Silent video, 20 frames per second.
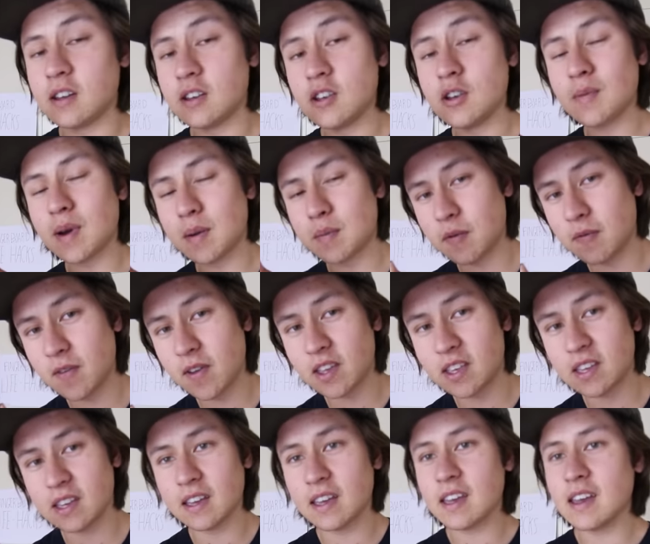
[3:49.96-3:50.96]
Now you might be
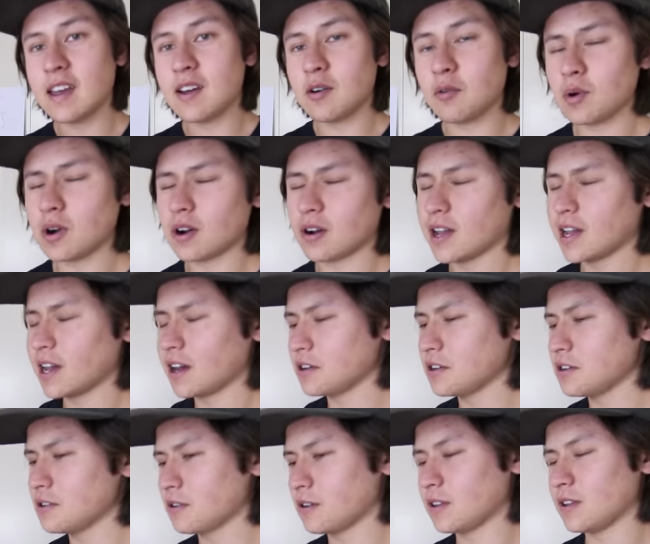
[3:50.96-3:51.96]
thinking, well, how
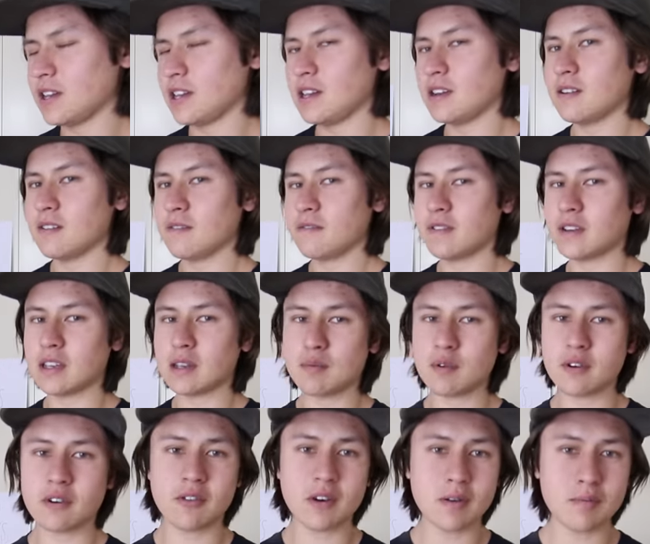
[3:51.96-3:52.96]
do you clean
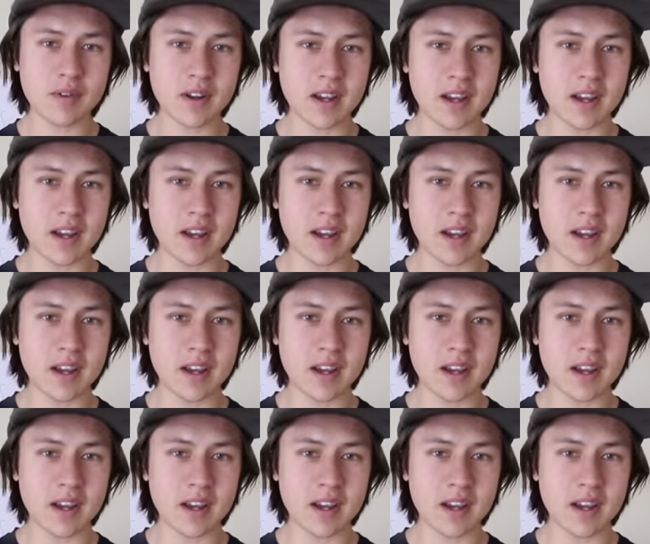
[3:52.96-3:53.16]
fingerboard grip